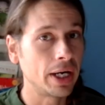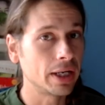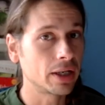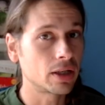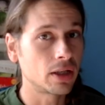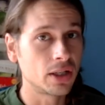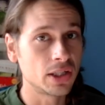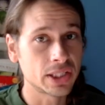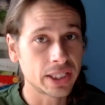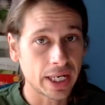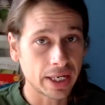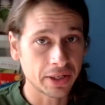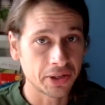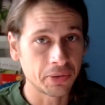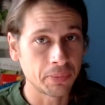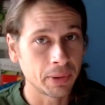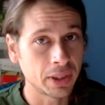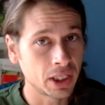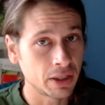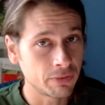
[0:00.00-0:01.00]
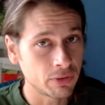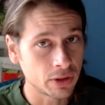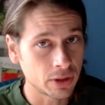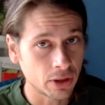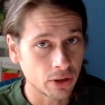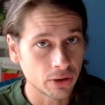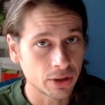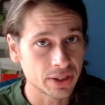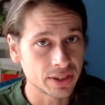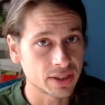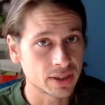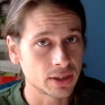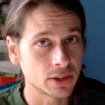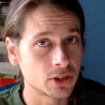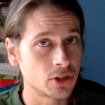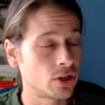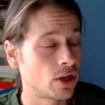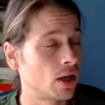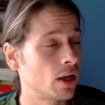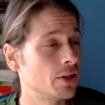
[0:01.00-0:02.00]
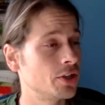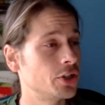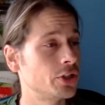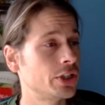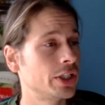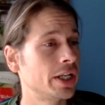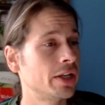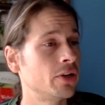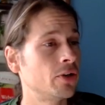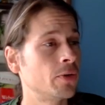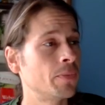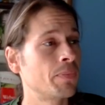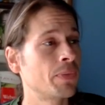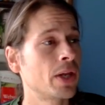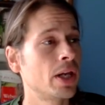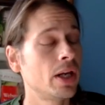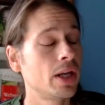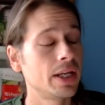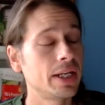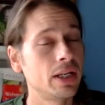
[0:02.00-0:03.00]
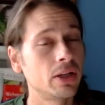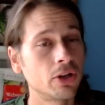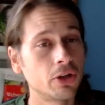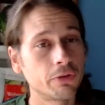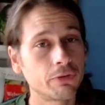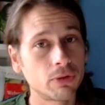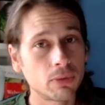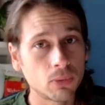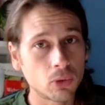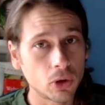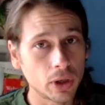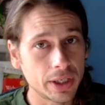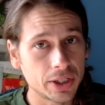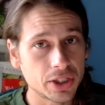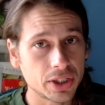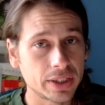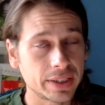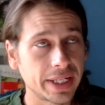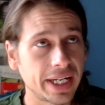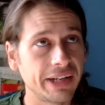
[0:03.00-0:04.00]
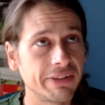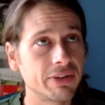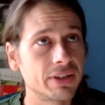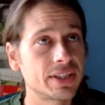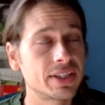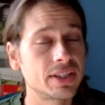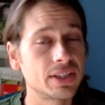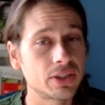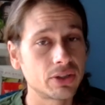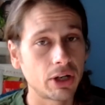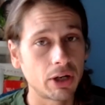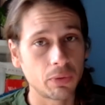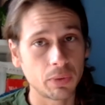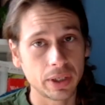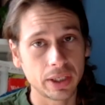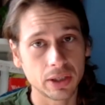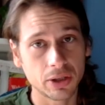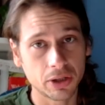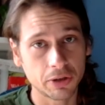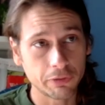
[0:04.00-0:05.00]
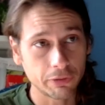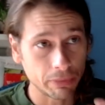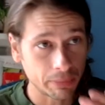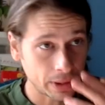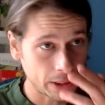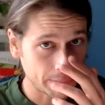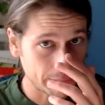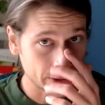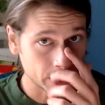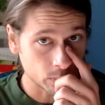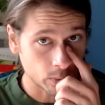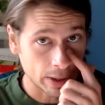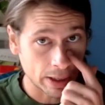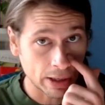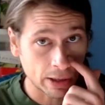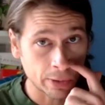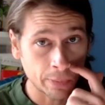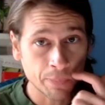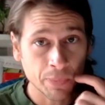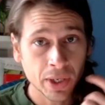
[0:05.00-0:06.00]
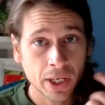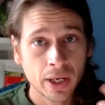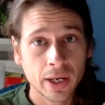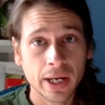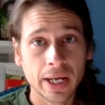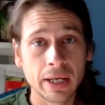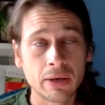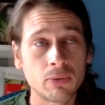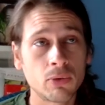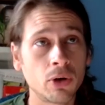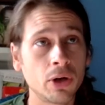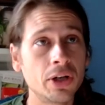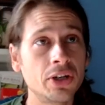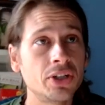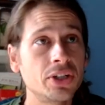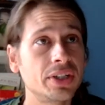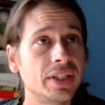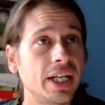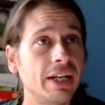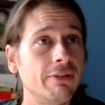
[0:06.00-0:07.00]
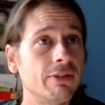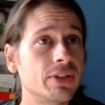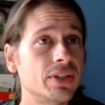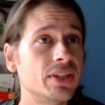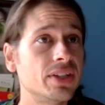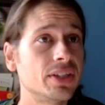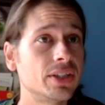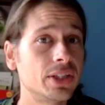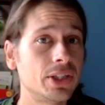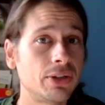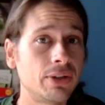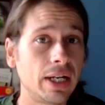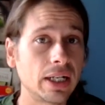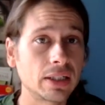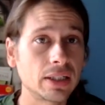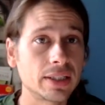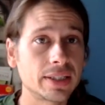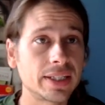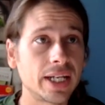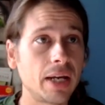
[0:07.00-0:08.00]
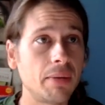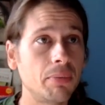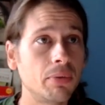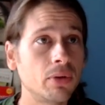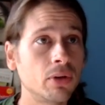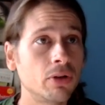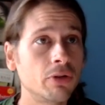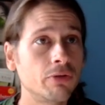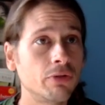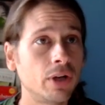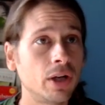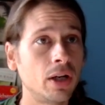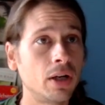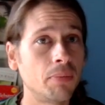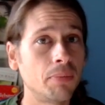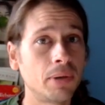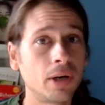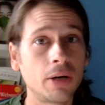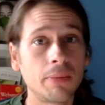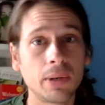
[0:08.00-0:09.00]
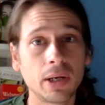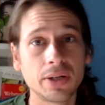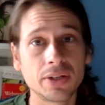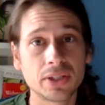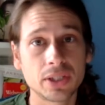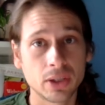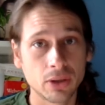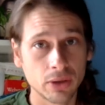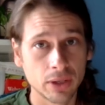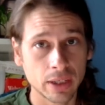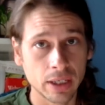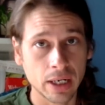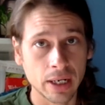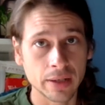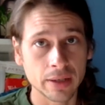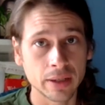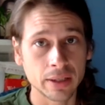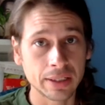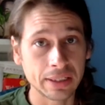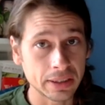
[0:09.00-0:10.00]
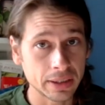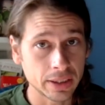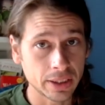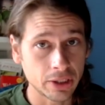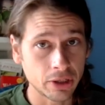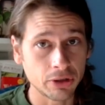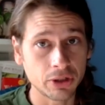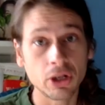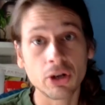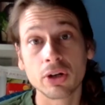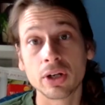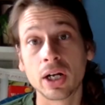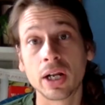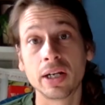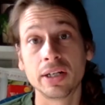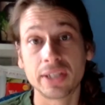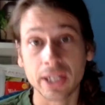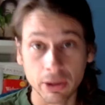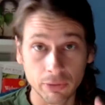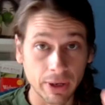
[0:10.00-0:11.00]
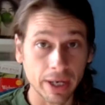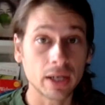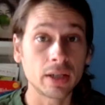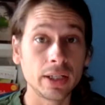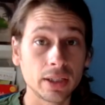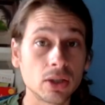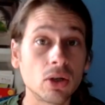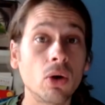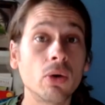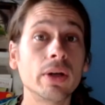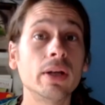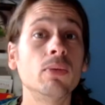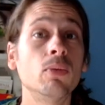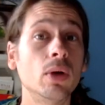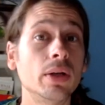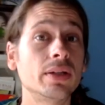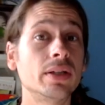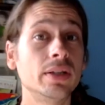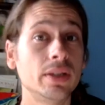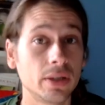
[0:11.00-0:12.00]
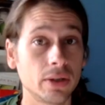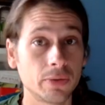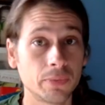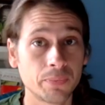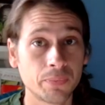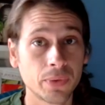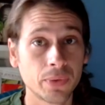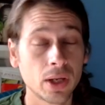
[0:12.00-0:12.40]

Kurzak, who many of you know because it's an astrology channel. He learned from Roy Eugene Davis, and so I went and learned from him as well. And Roy Eugene Davis is a direct disciple of Paramhansa Yogananda, and you know, Yogananda directly told him what to do.